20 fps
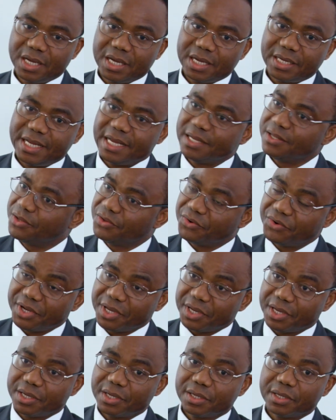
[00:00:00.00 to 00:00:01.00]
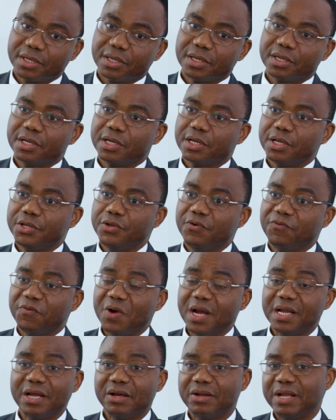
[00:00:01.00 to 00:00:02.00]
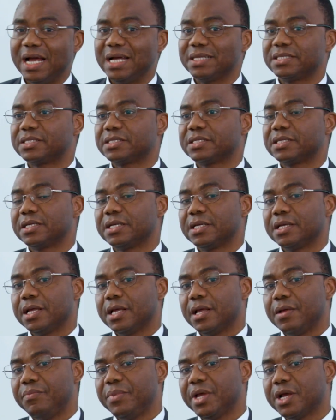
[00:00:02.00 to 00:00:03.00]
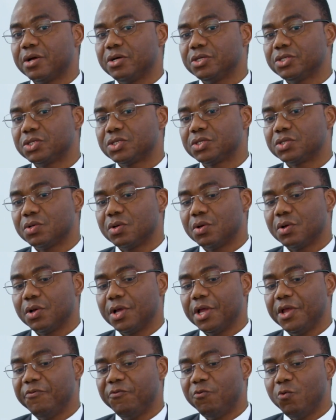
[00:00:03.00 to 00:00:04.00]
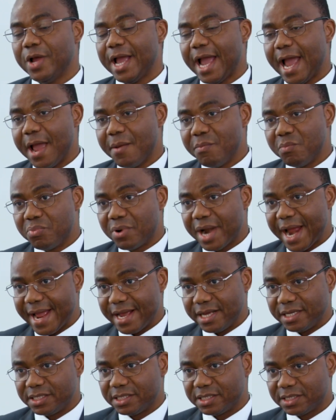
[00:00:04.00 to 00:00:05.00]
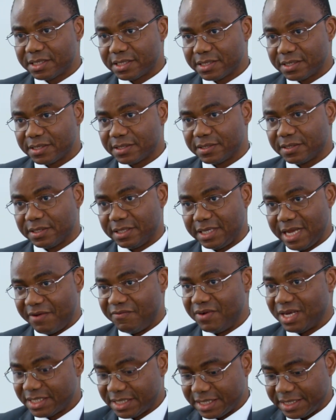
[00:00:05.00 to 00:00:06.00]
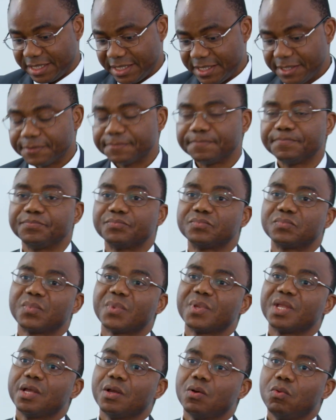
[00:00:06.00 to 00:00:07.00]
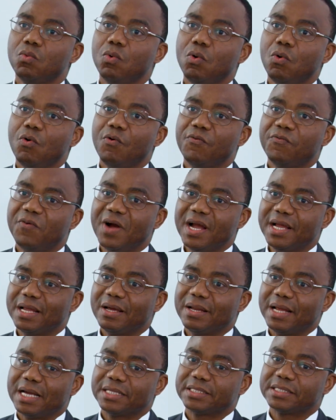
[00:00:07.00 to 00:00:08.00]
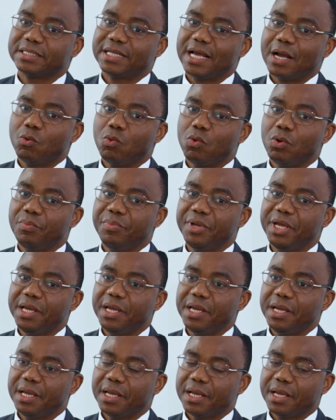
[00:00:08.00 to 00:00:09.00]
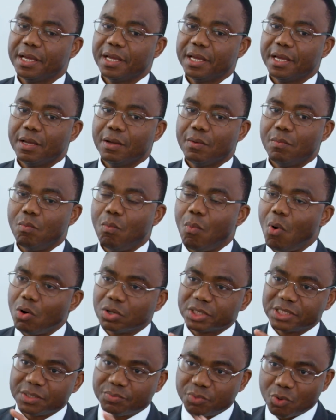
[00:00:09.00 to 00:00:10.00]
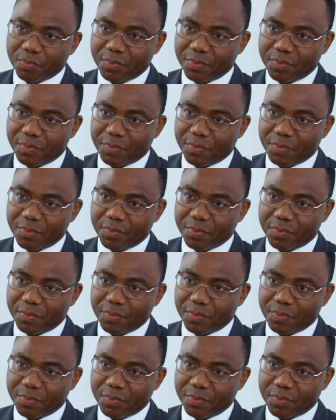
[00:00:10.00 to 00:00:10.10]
Then three, you find out that because if we embrace diversity, we will find out that there will be multiple